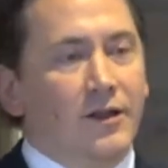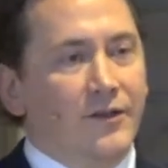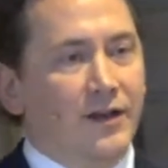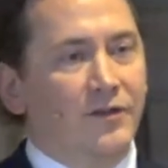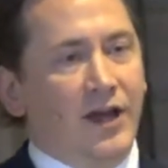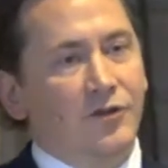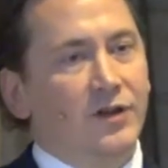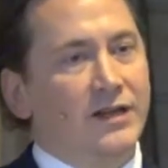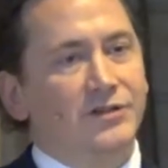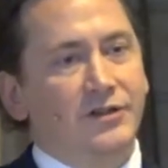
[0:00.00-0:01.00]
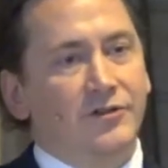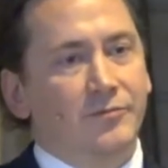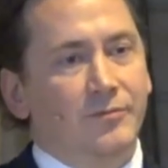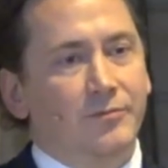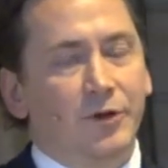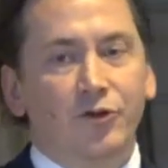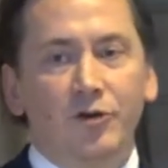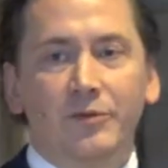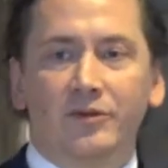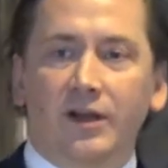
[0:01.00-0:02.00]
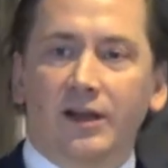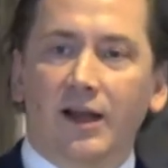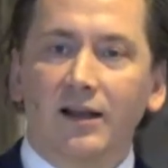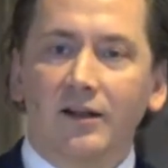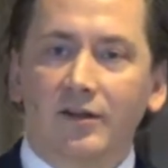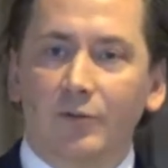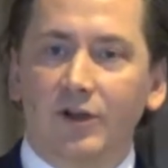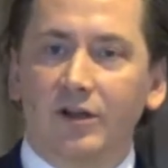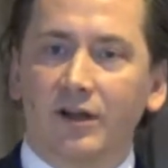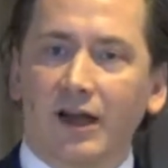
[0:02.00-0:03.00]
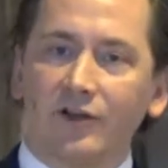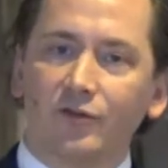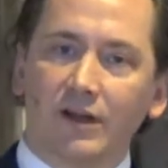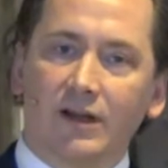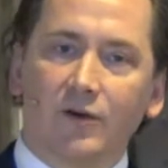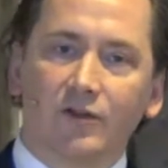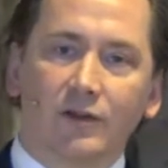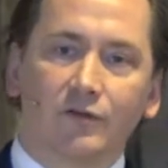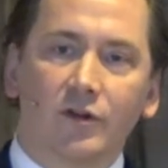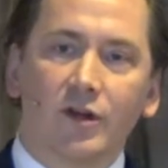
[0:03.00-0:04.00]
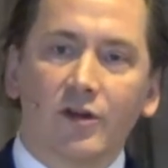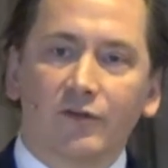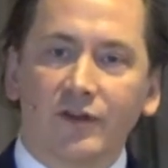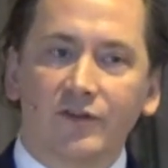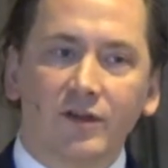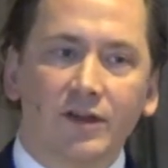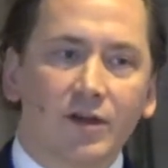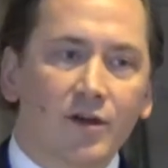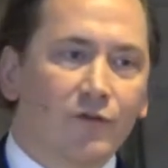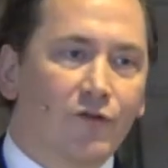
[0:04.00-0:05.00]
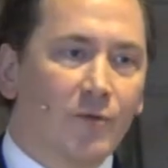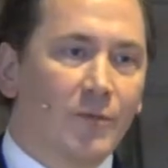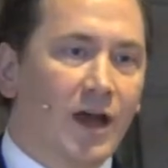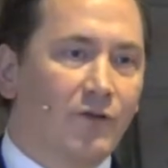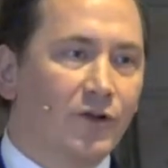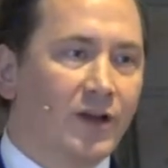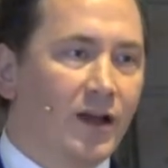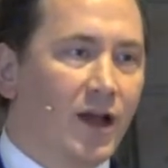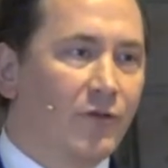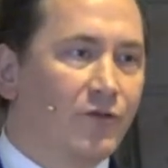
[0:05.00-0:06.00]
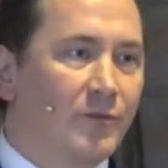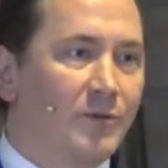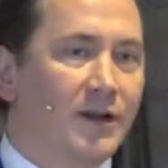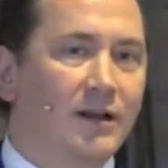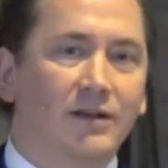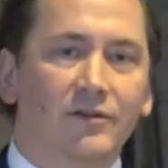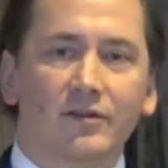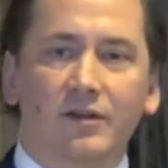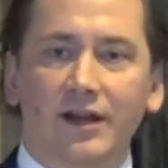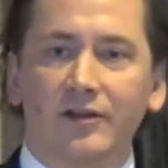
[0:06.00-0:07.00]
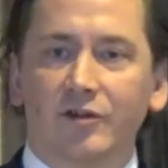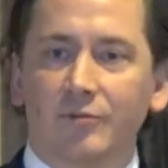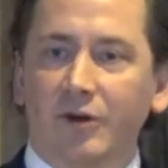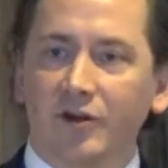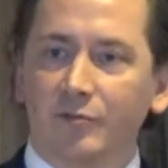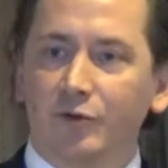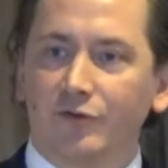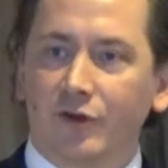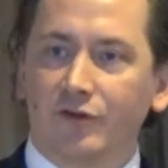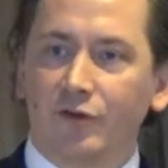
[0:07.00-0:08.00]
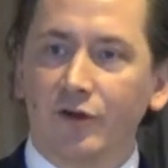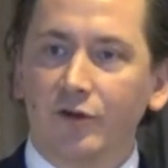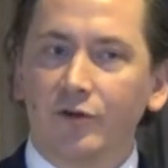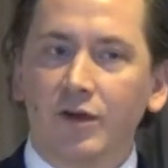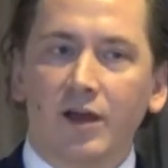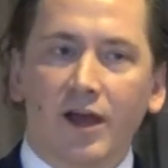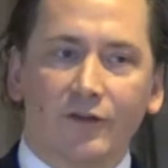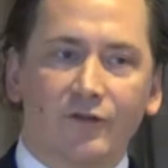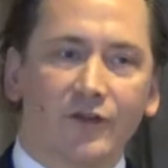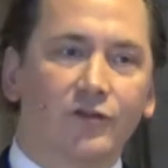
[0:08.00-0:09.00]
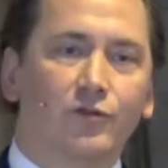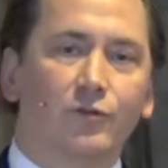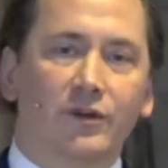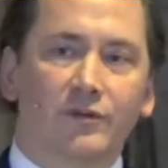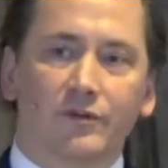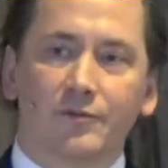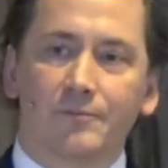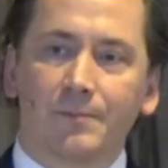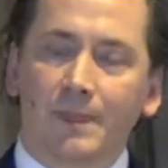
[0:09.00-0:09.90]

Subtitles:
That is isolationism. But Europe is not an island, and we cannot isolate ourselves physically from Africa and from the Middle East. That is not possible for historical and physical reasons.